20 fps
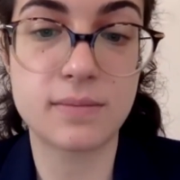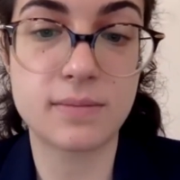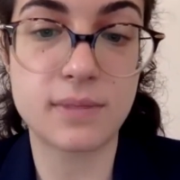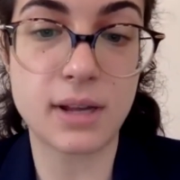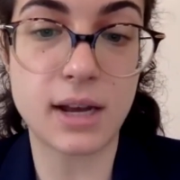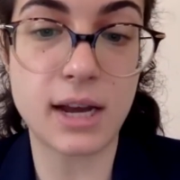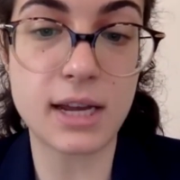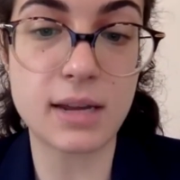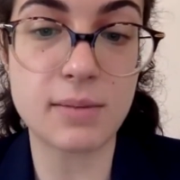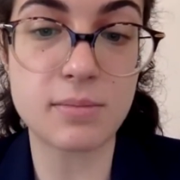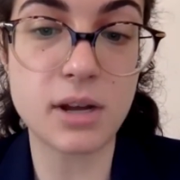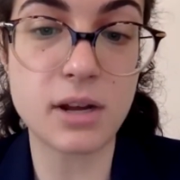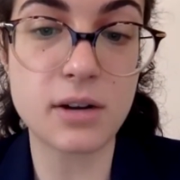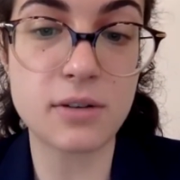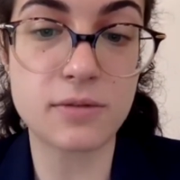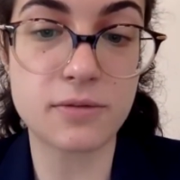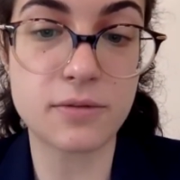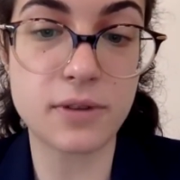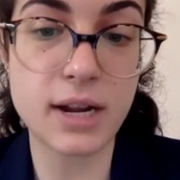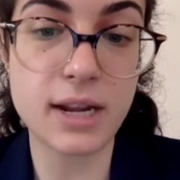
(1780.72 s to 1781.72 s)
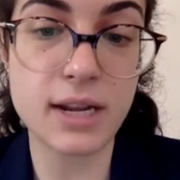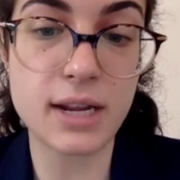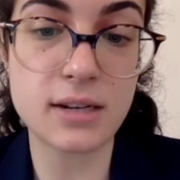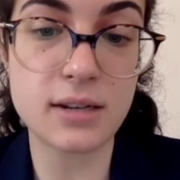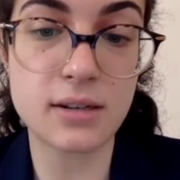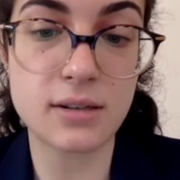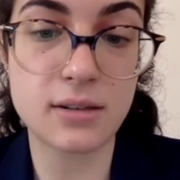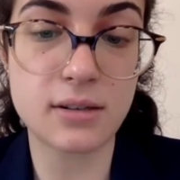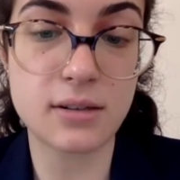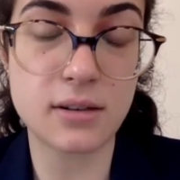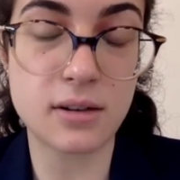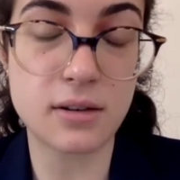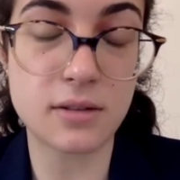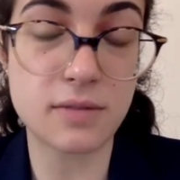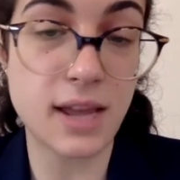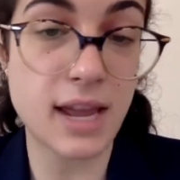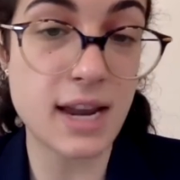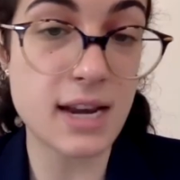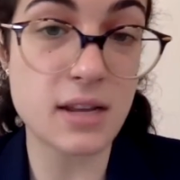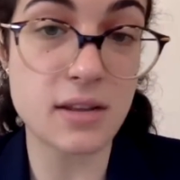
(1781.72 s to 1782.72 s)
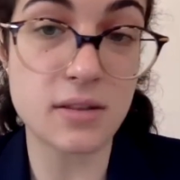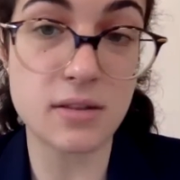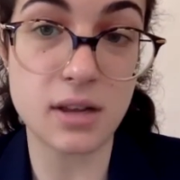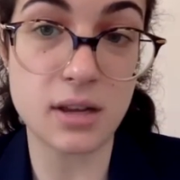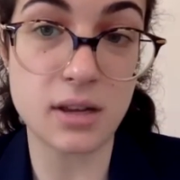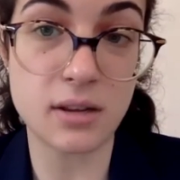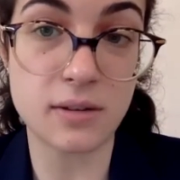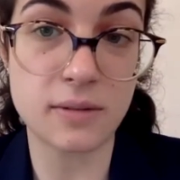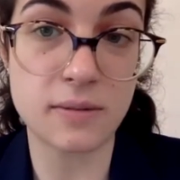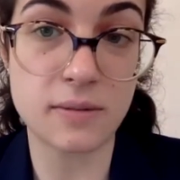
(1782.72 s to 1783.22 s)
I am not afraid of anything.